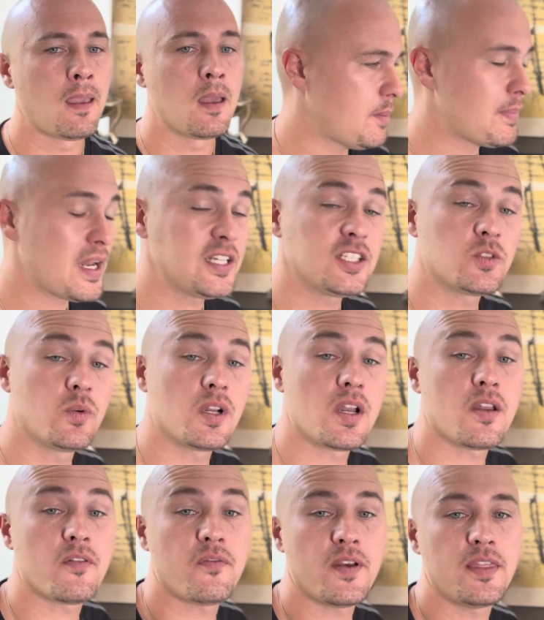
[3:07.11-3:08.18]
But I just want to
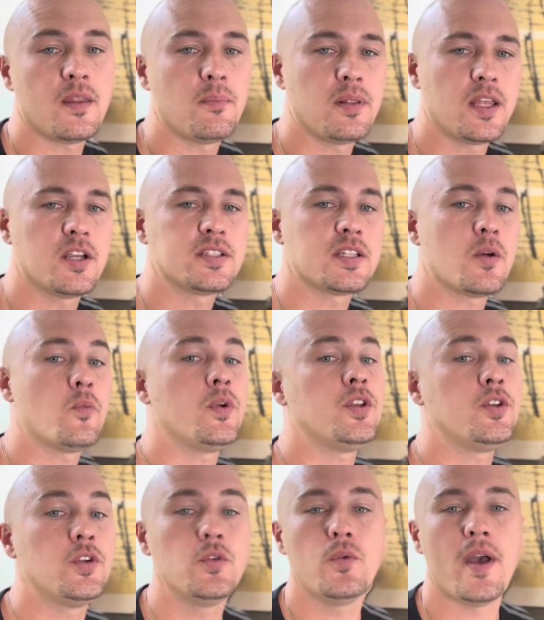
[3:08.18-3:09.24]
defend the players that we
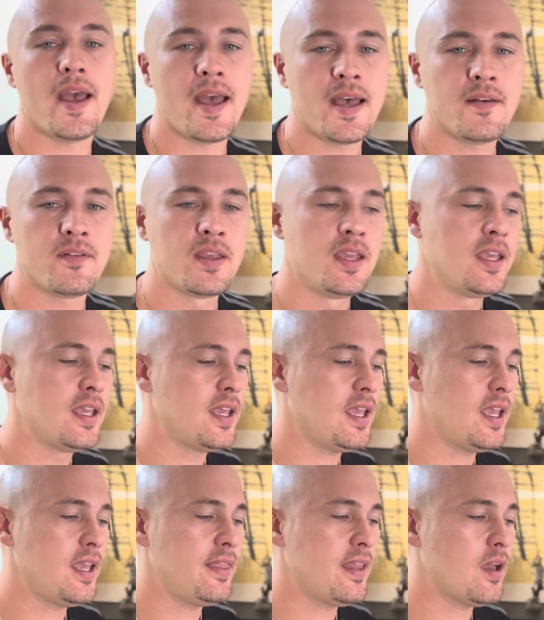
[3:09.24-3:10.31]
do have
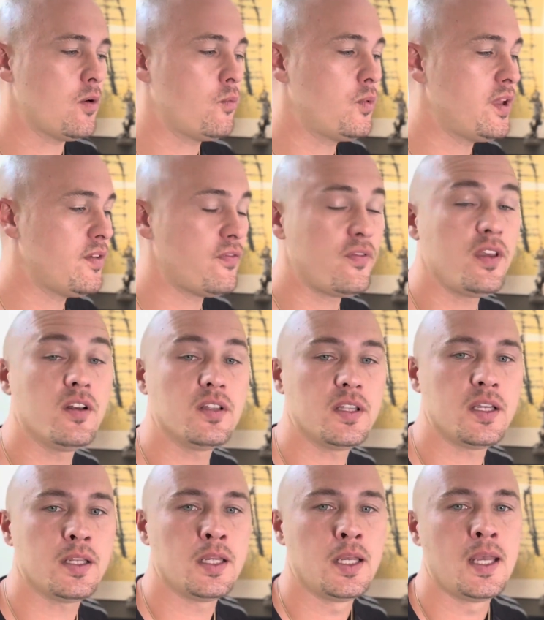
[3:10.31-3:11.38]
and that we fielded